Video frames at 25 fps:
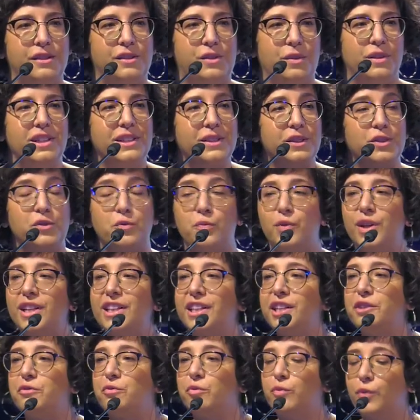So this is
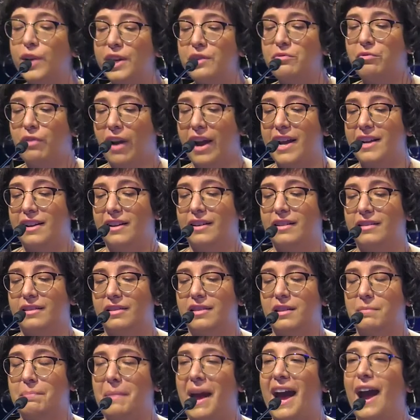really rewriting
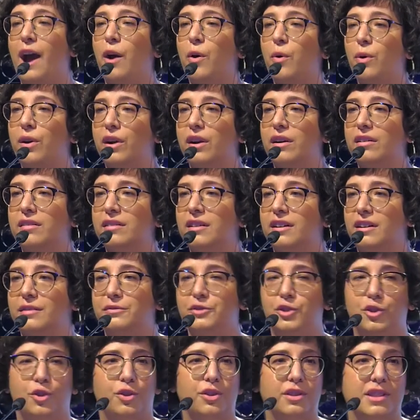the power
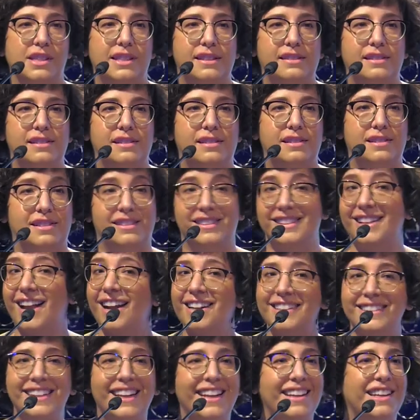of journalists. It's
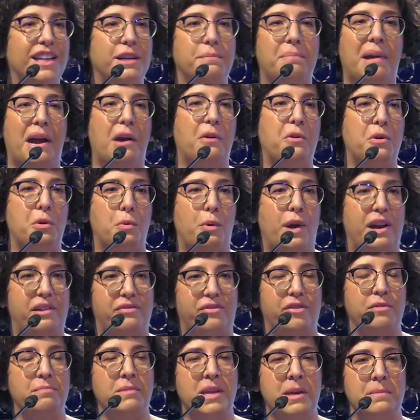not taking power away
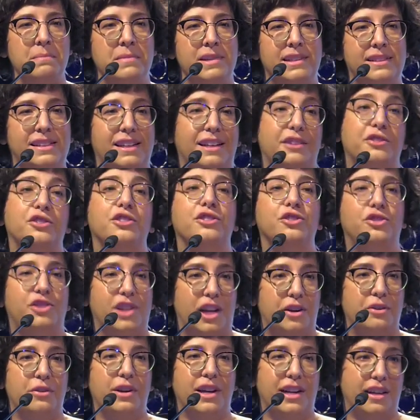from them, it's actually
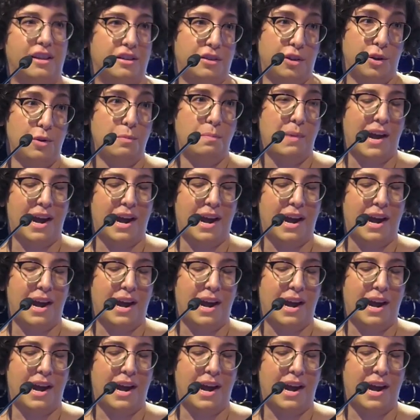generating new